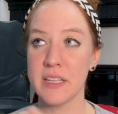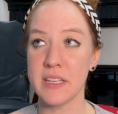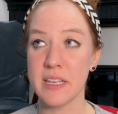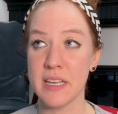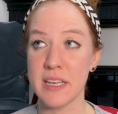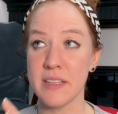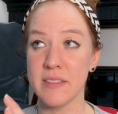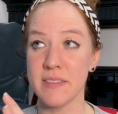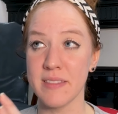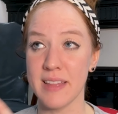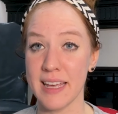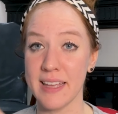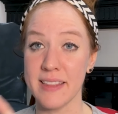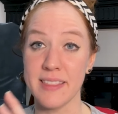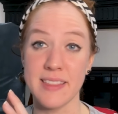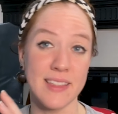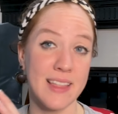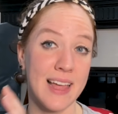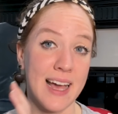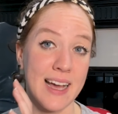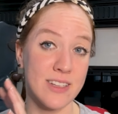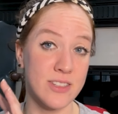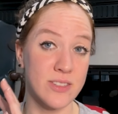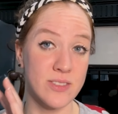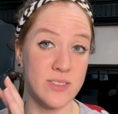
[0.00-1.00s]
In like the
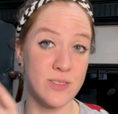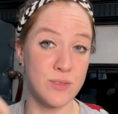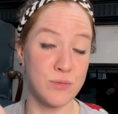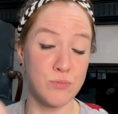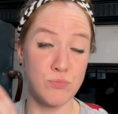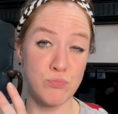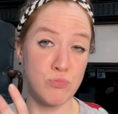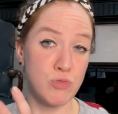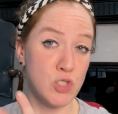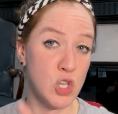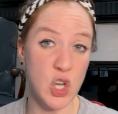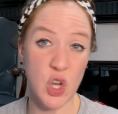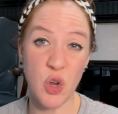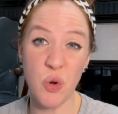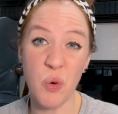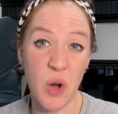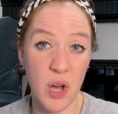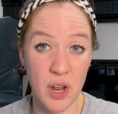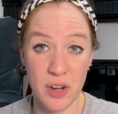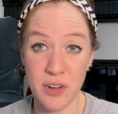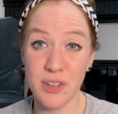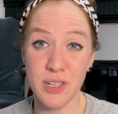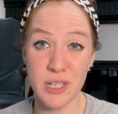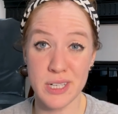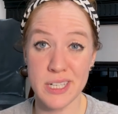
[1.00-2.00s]
last
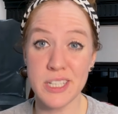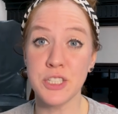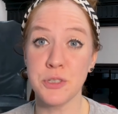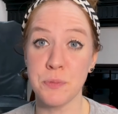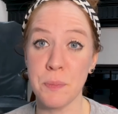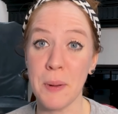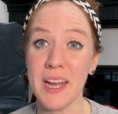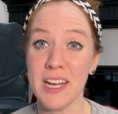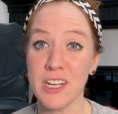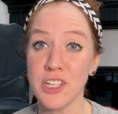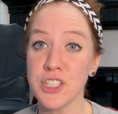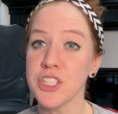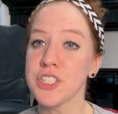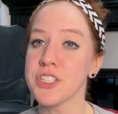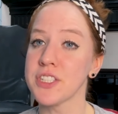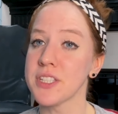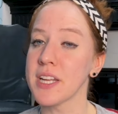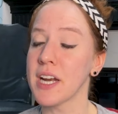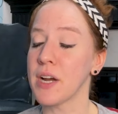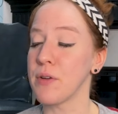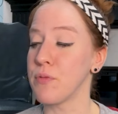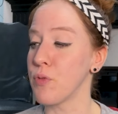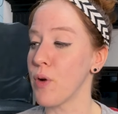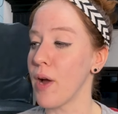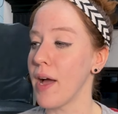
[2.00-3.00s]
200-ish pages that
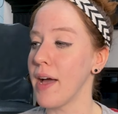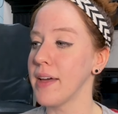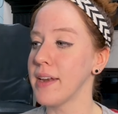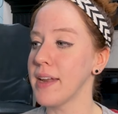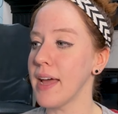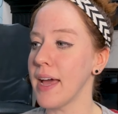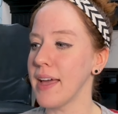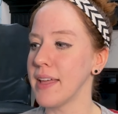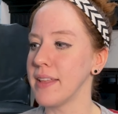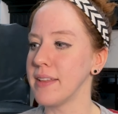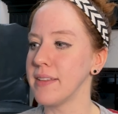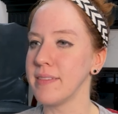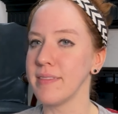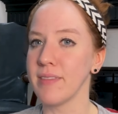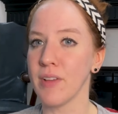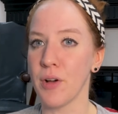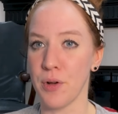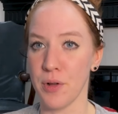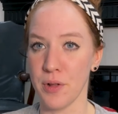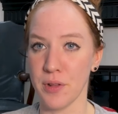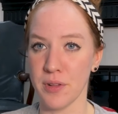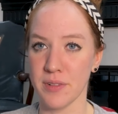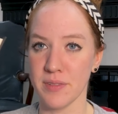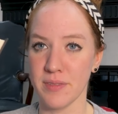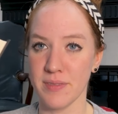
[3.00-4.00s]
I've read and
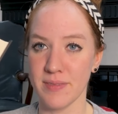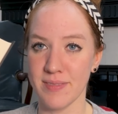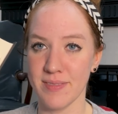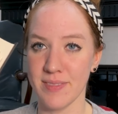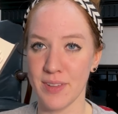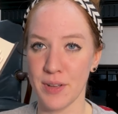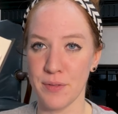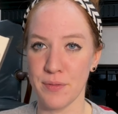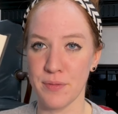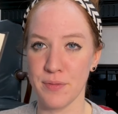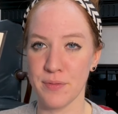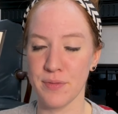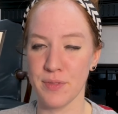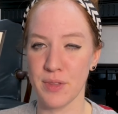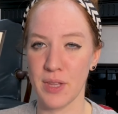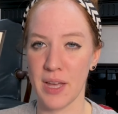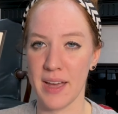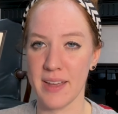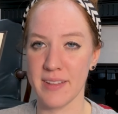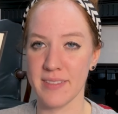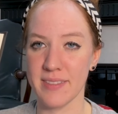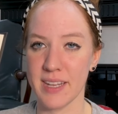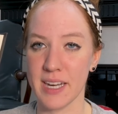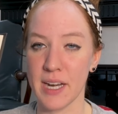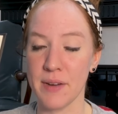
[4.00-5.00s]
all of
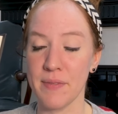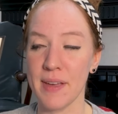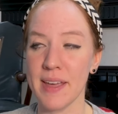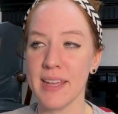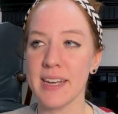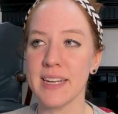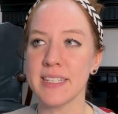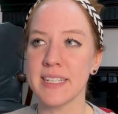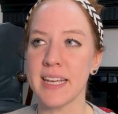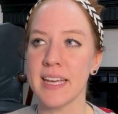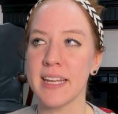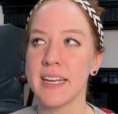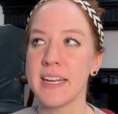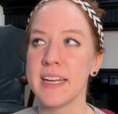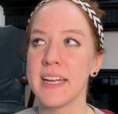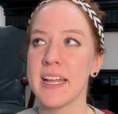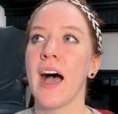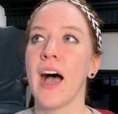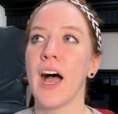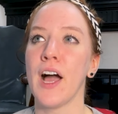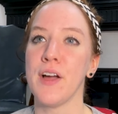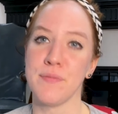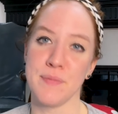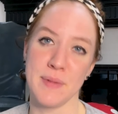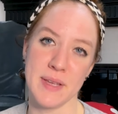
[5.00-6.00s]
that I've annotated,
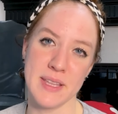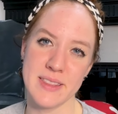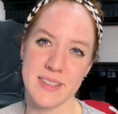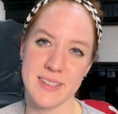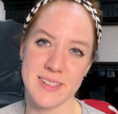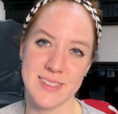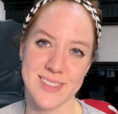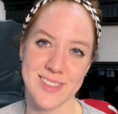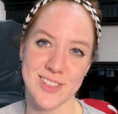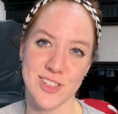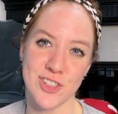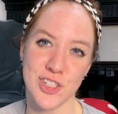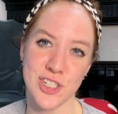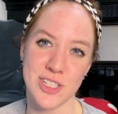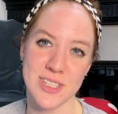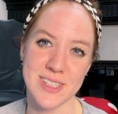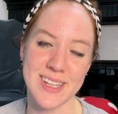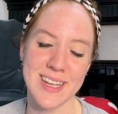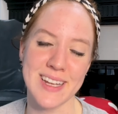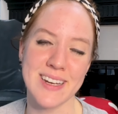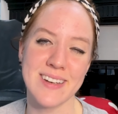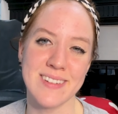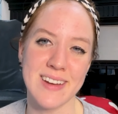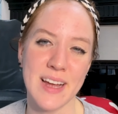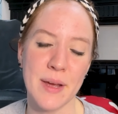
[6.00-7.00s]
I've made the decision
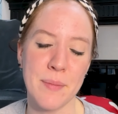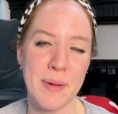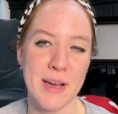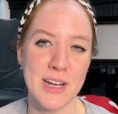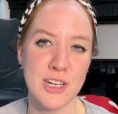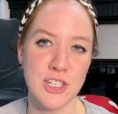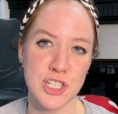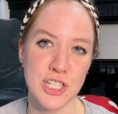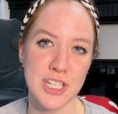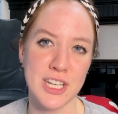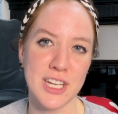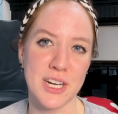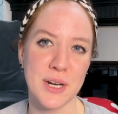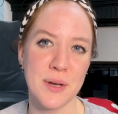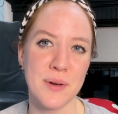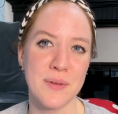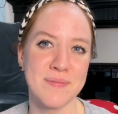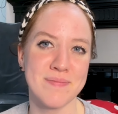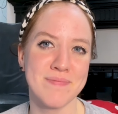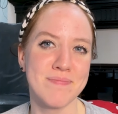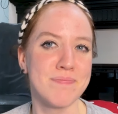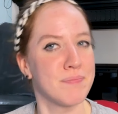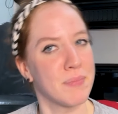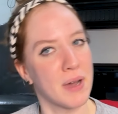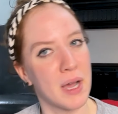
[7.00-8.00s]
that I'm actually gonna
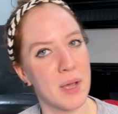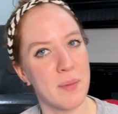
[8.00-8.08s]
buy